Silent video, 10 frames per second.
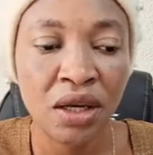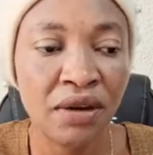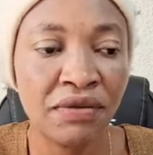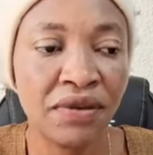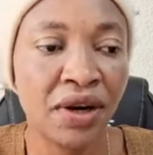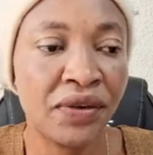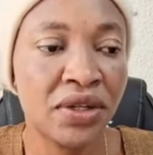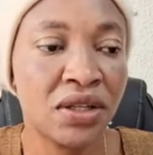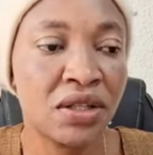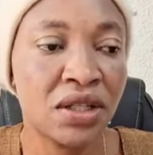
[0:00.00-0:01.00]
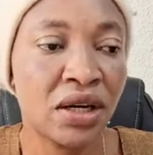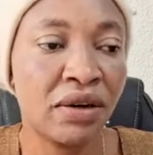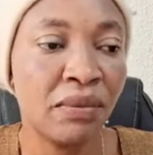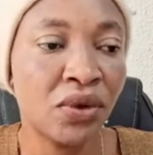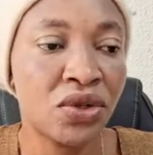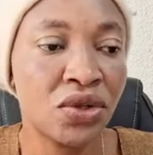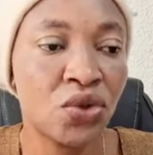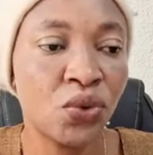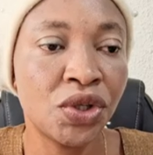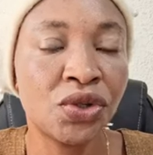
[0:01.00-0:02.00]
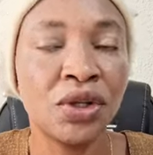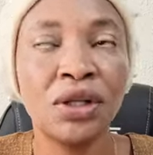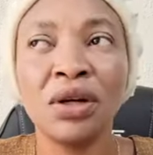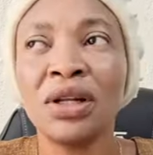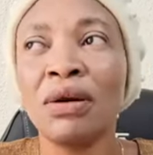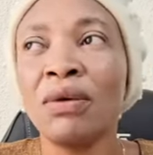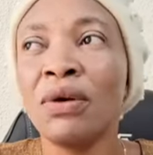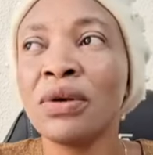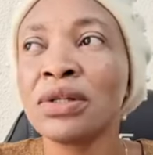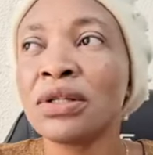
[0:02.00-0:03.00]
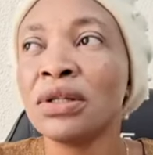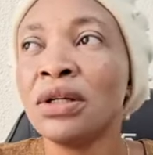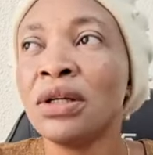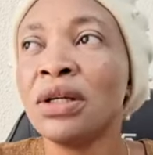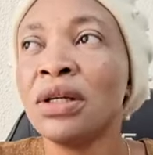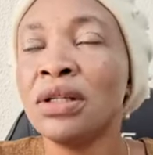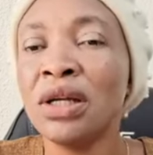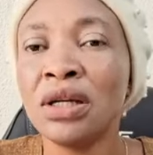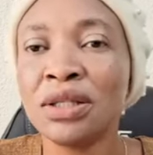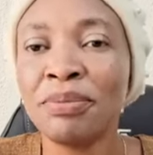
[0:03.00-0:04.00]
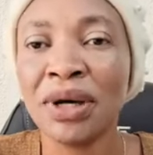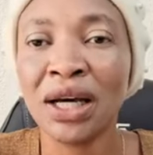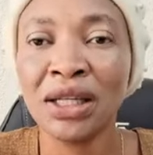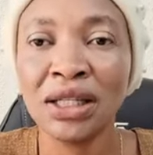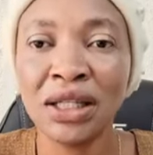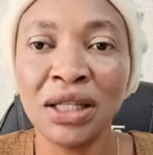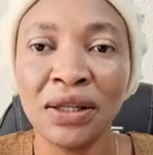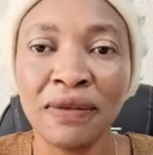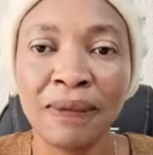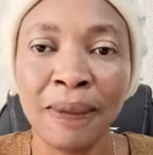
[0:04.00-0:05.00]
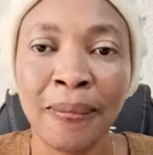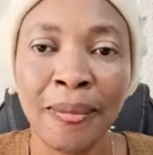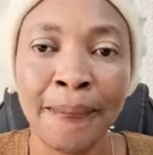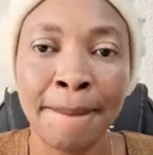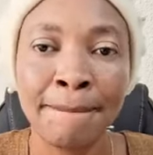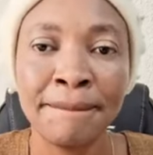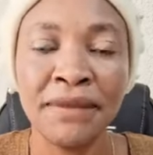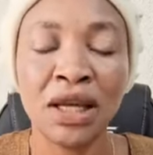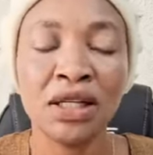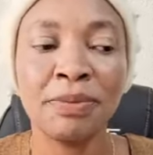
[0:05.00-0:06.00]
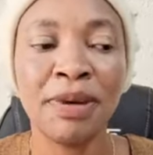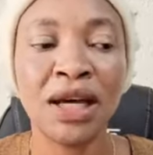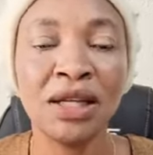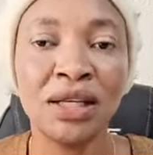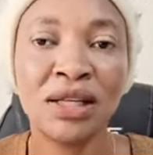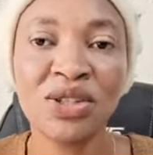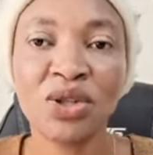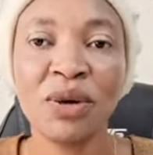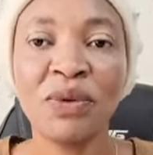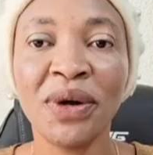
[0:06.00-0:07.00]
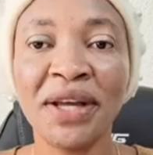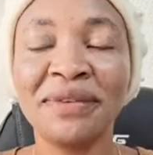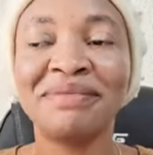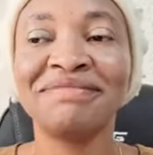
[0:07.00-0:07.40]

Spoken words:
A very terrible situation. In other words, there is panicking. There is panicking somewhere.